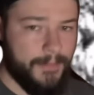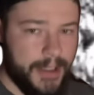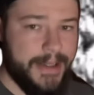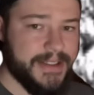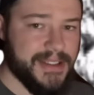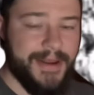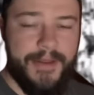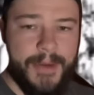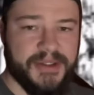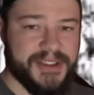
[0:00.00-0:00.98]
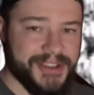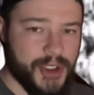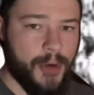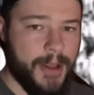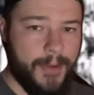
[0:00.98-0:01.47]
But easily the most
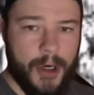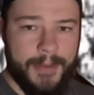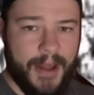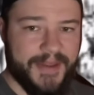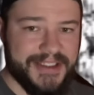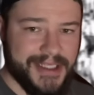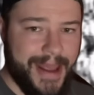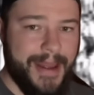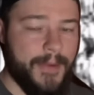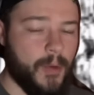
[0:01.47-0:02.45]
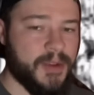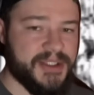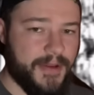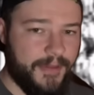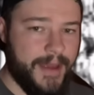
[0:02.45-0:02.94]
disturbing part about this game was
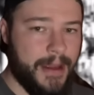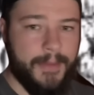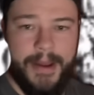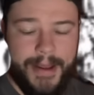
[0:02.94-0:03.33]
the theme.